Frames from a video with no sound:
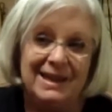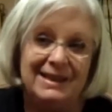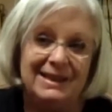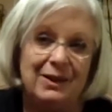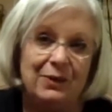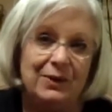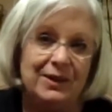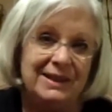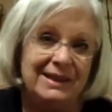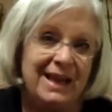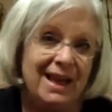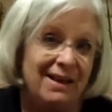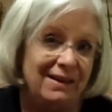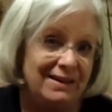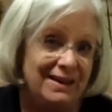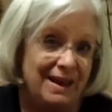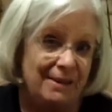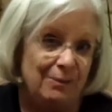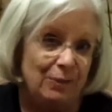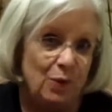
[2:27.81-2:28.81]
So it's
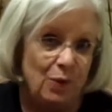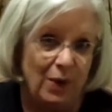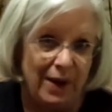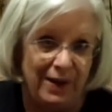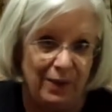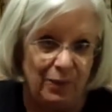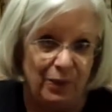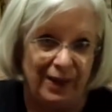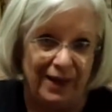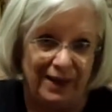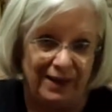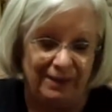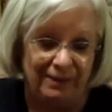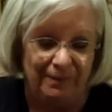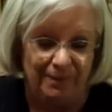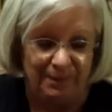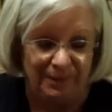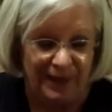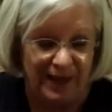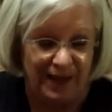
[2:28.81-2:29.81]
held up quite
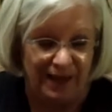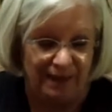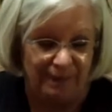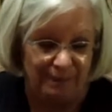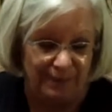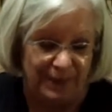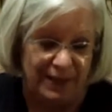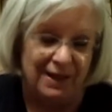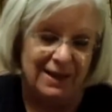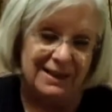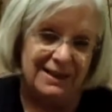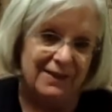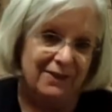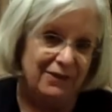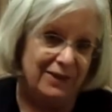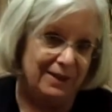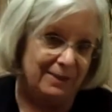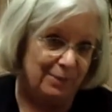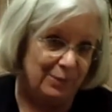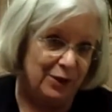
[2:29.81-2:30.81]
well because
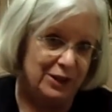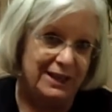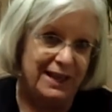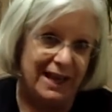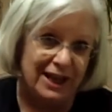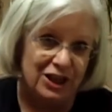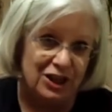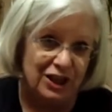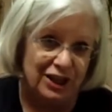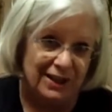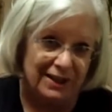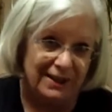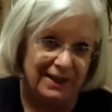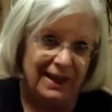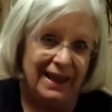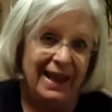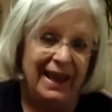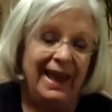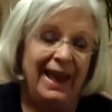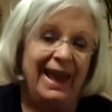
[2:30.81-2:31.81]
of the protection.